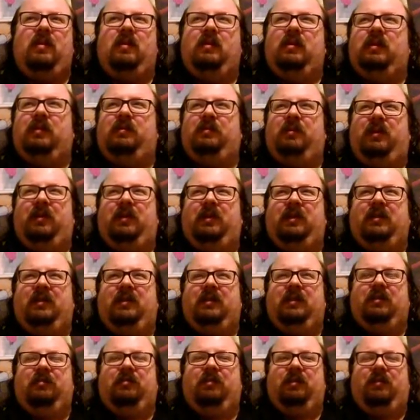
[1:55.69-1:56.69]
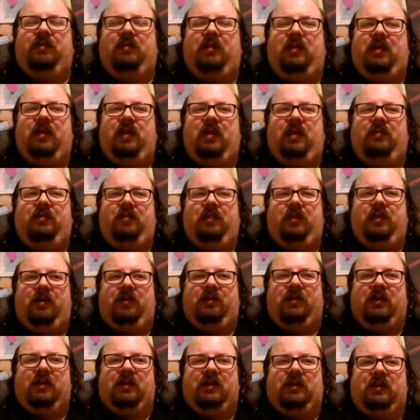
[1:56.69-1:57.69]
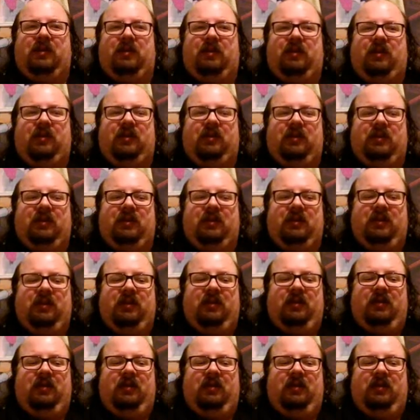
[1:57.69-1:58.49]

experiences with the Pokemon series.